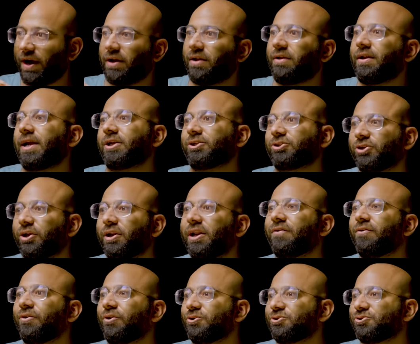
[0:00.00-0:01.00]
At a national
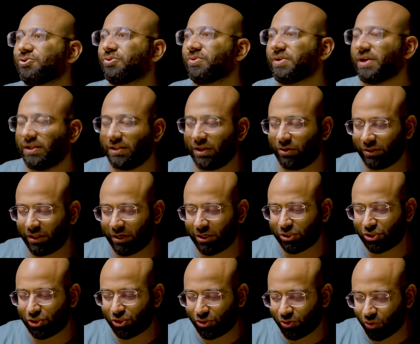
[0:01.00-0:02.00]
level also. Now there
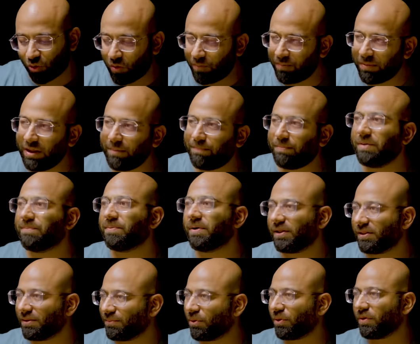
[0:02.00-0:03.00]
are so many
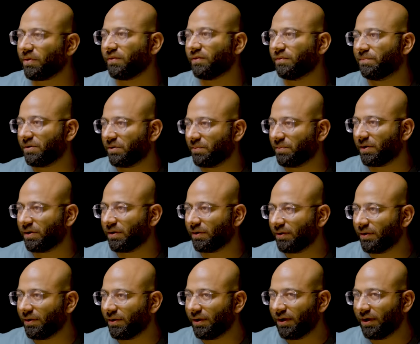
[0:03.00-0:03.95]
people at the bottom of the pyramid